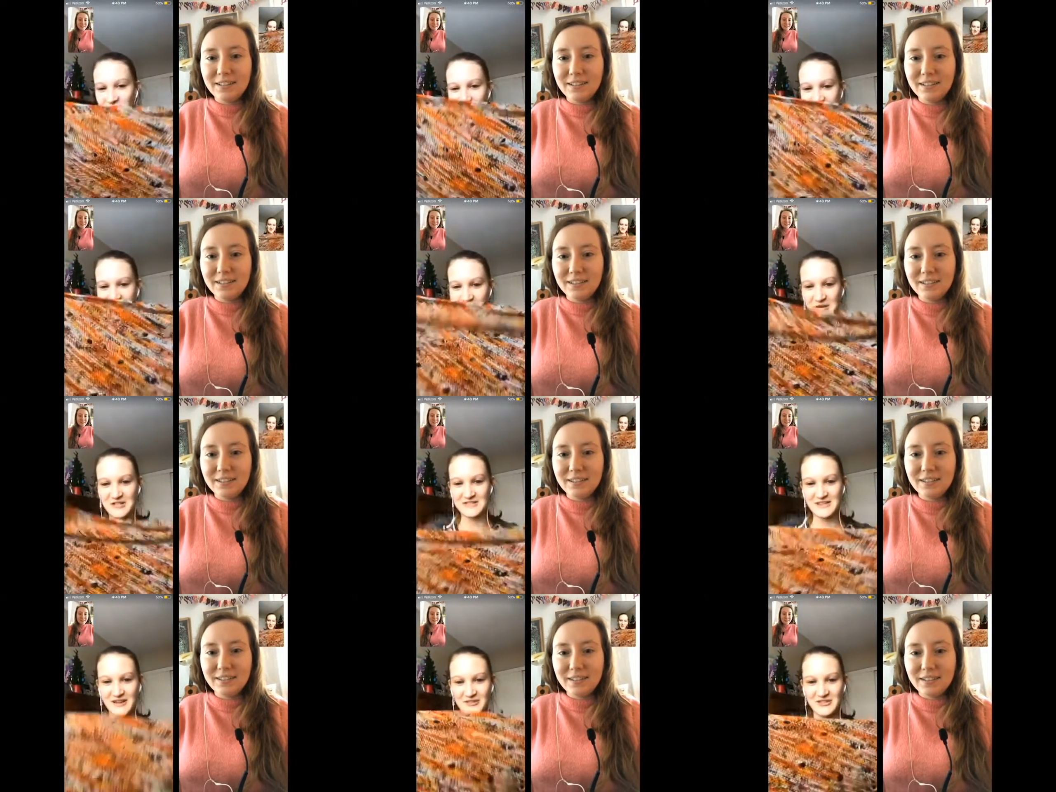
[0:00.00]
Speaker 1: just as much as
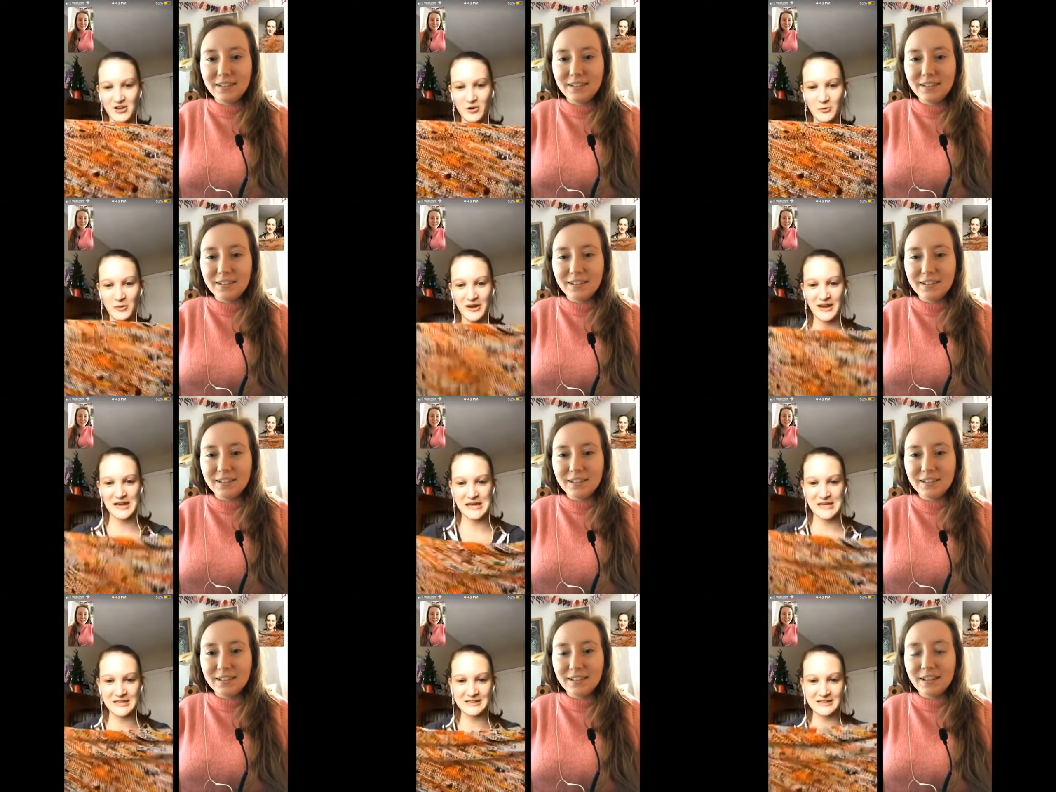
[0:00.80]
I was
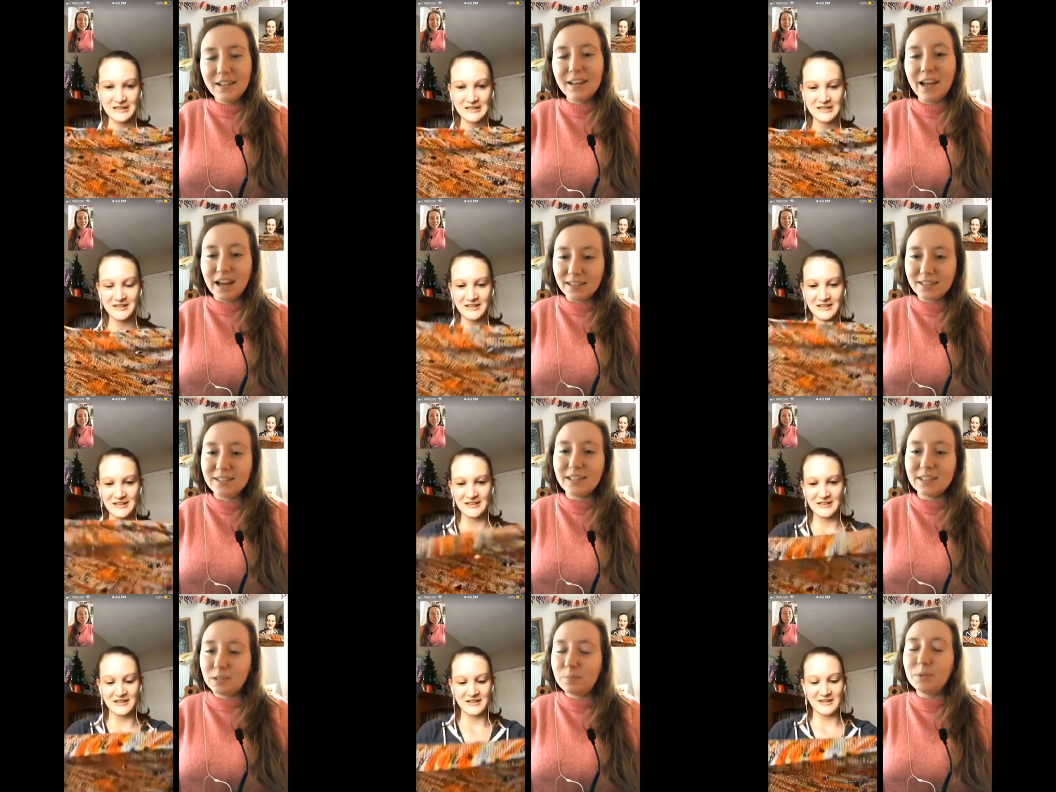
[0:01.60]
hoping.
Speaker 2: Yes,
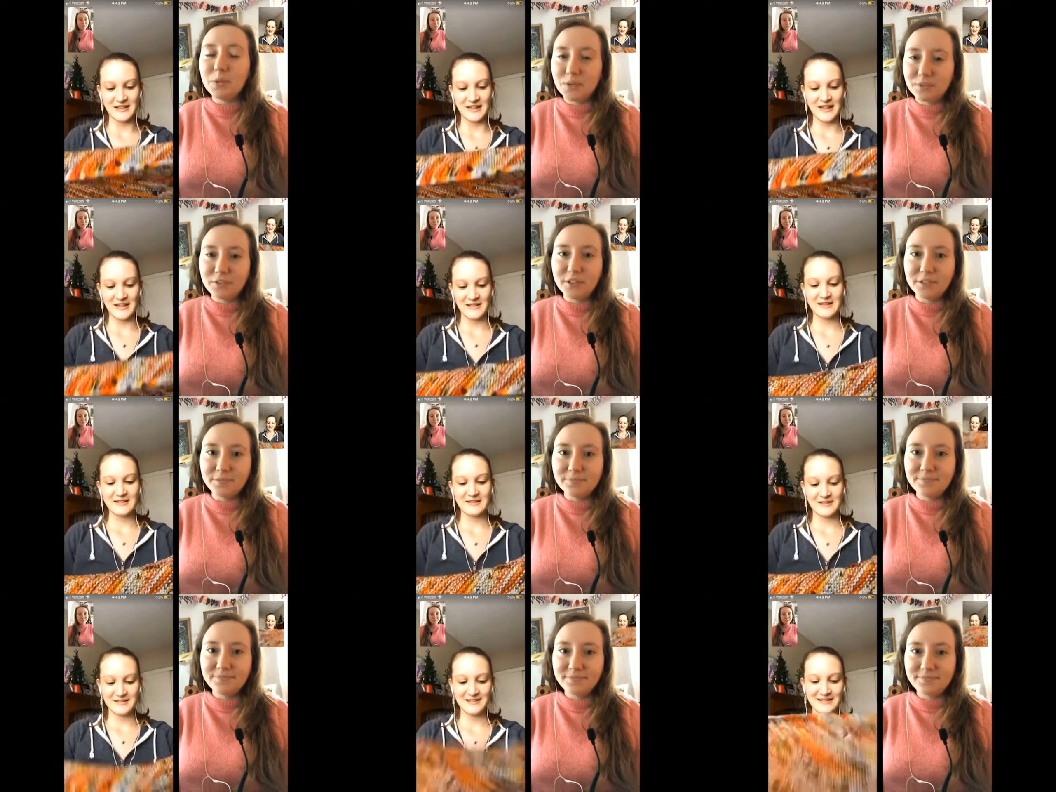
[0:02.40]
it's beautiful.
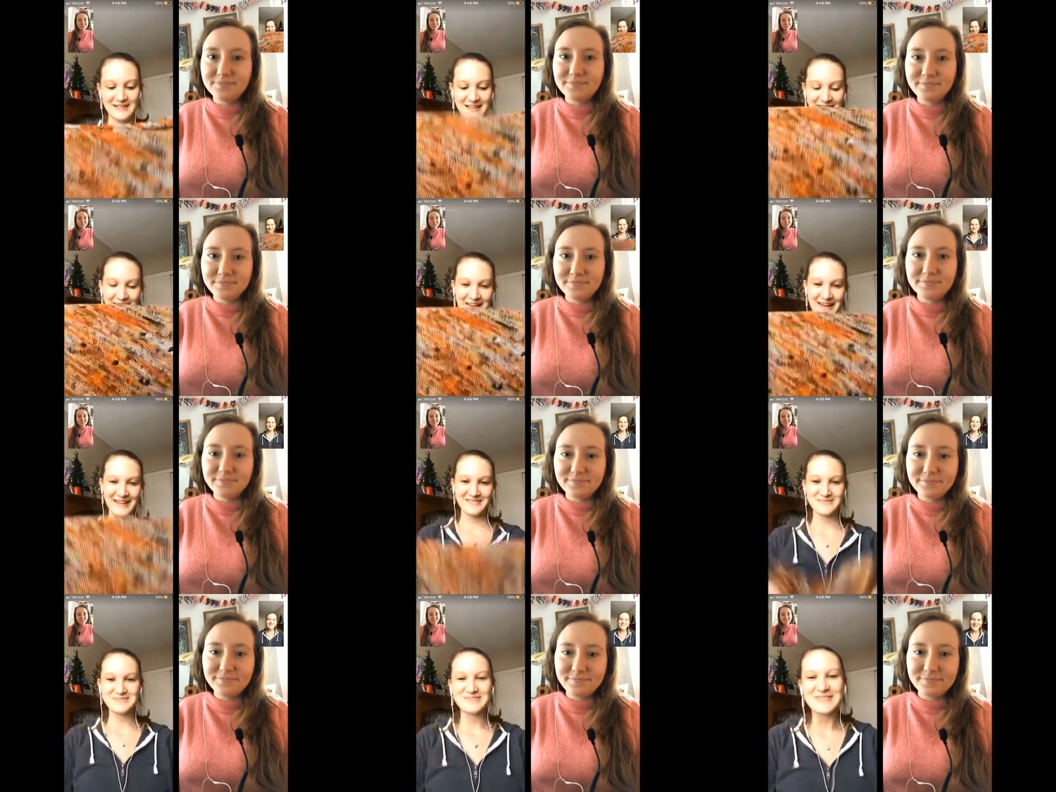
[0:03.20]
Speaker 1: Yeah.
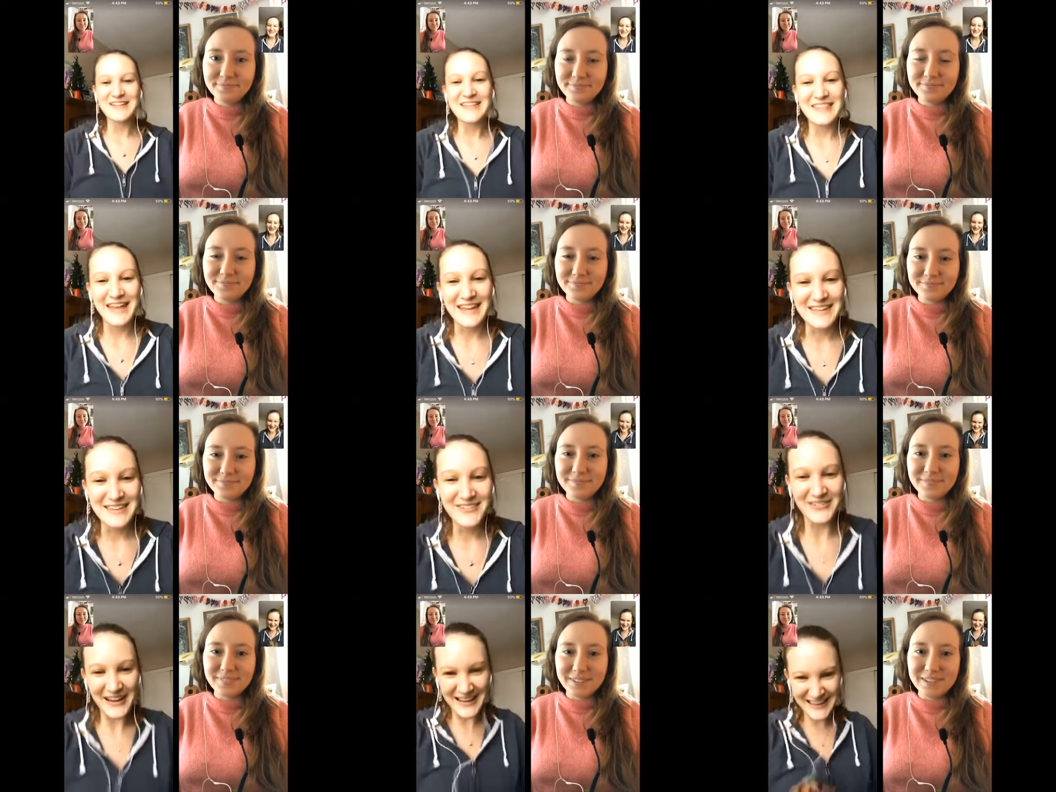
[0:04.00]
Thank you.
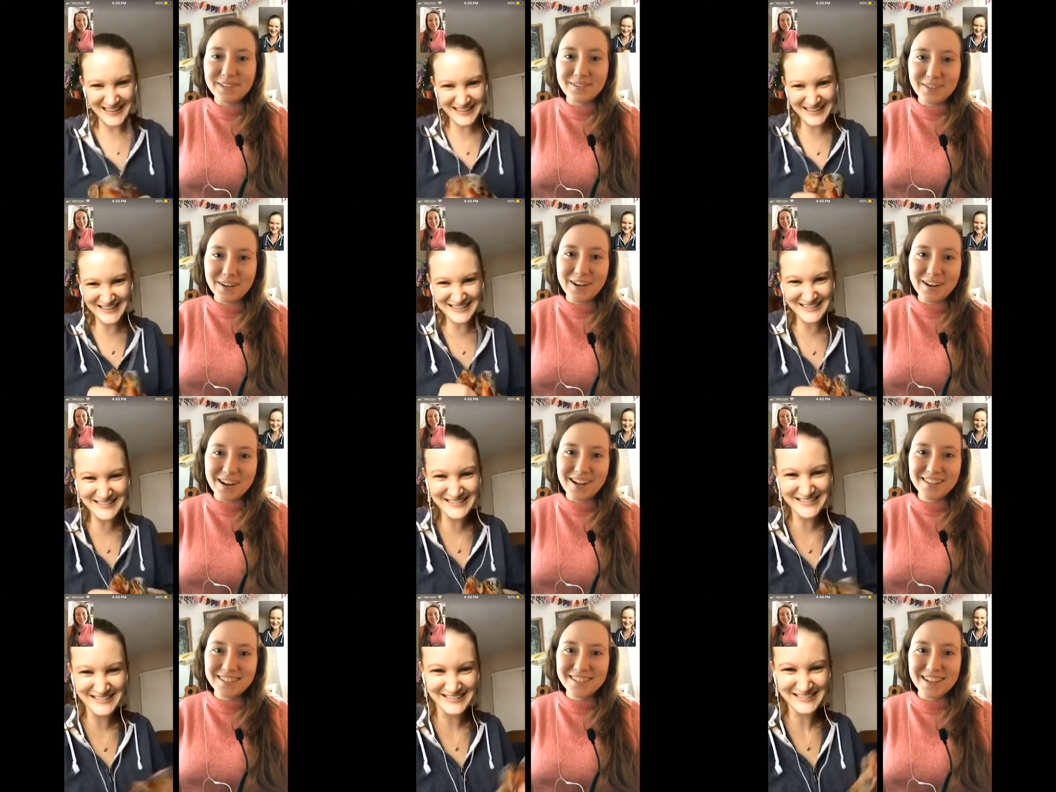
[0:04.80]
It's
Speaker 2: very
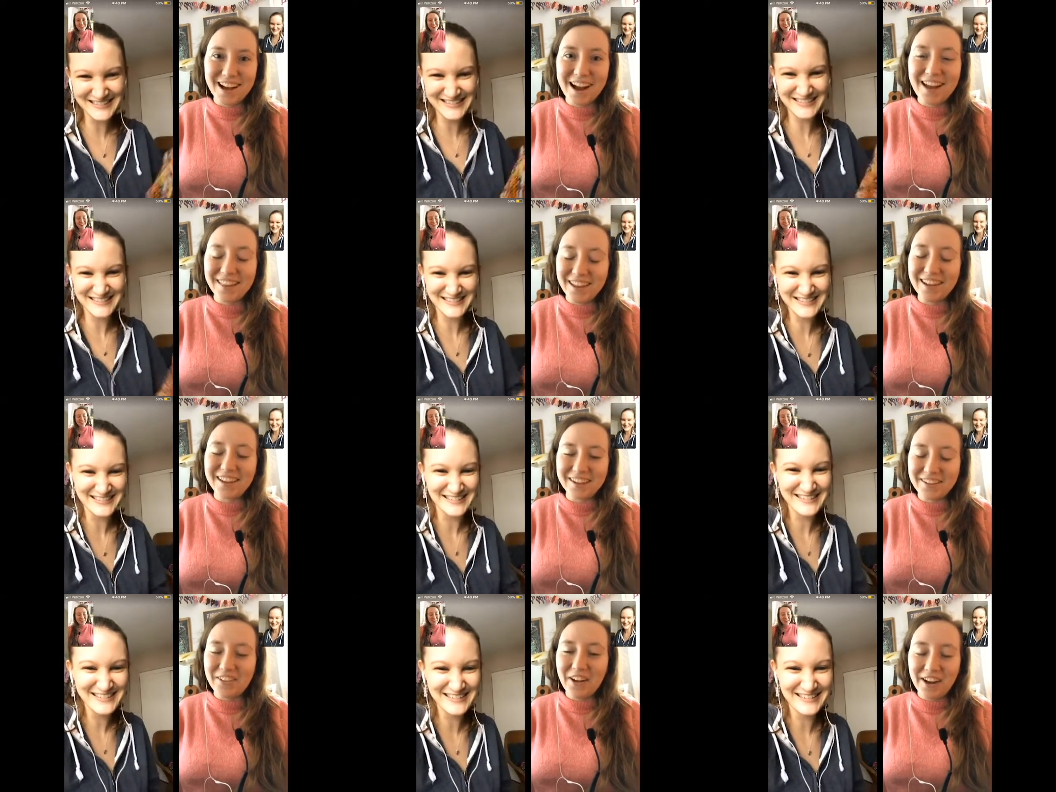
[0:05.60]
nice. I like
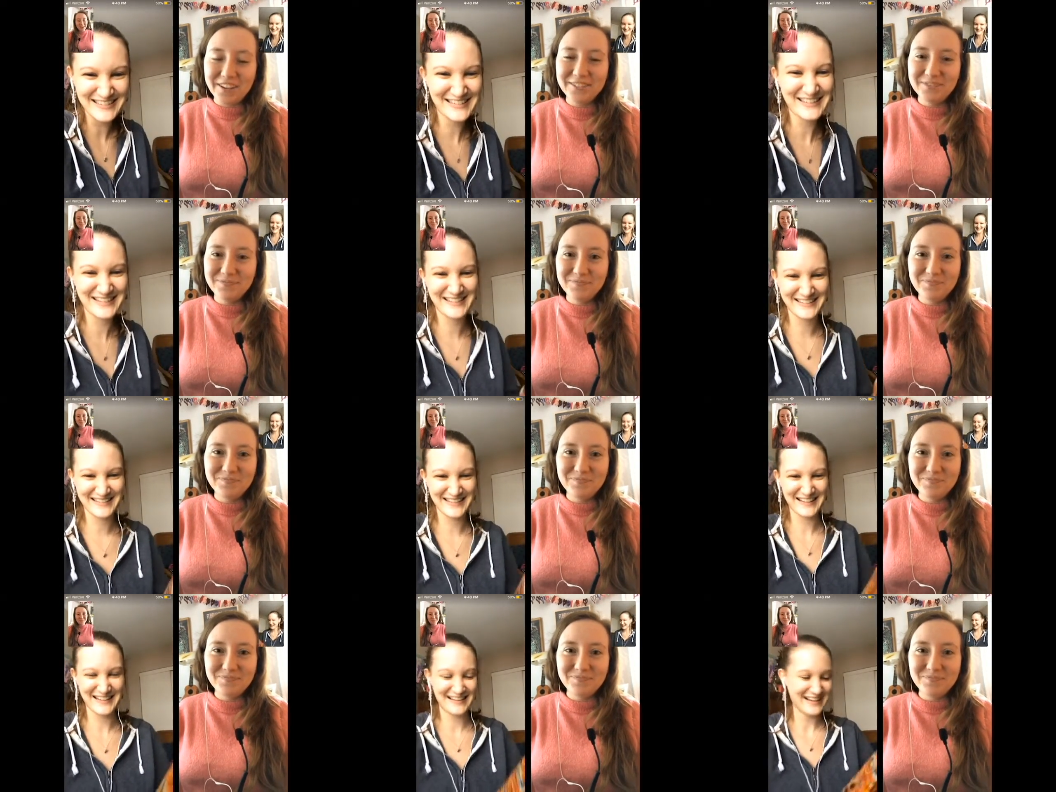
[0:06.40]
it a lot.
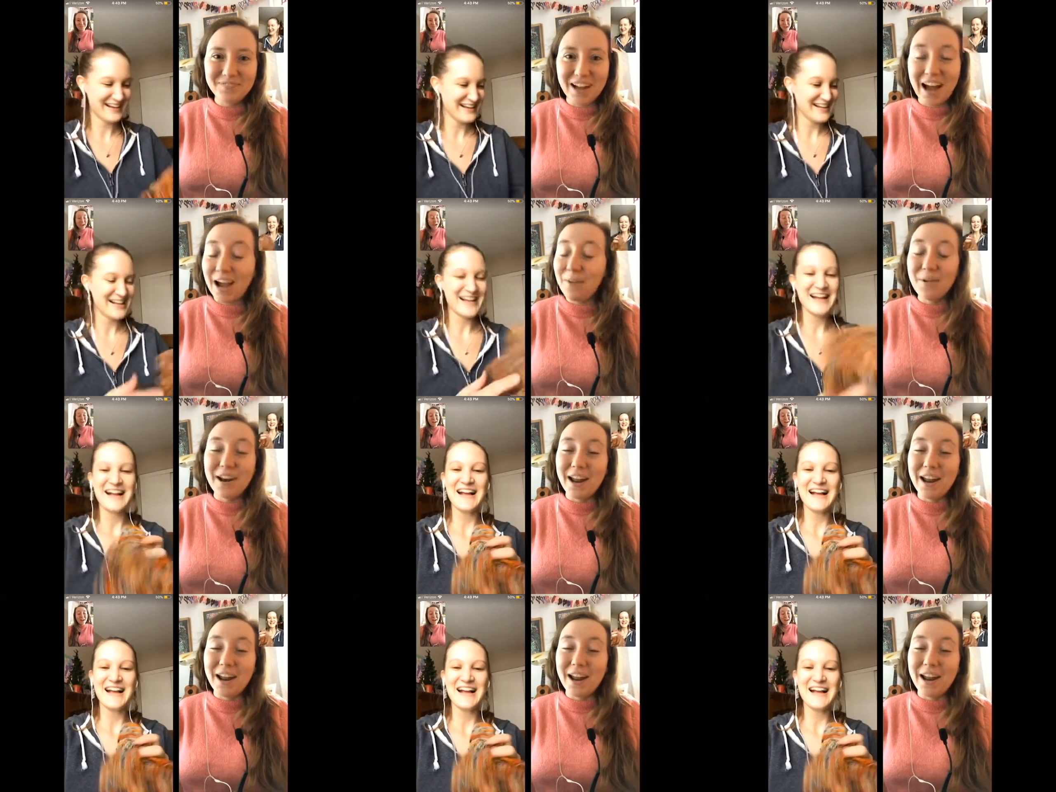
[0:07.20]
I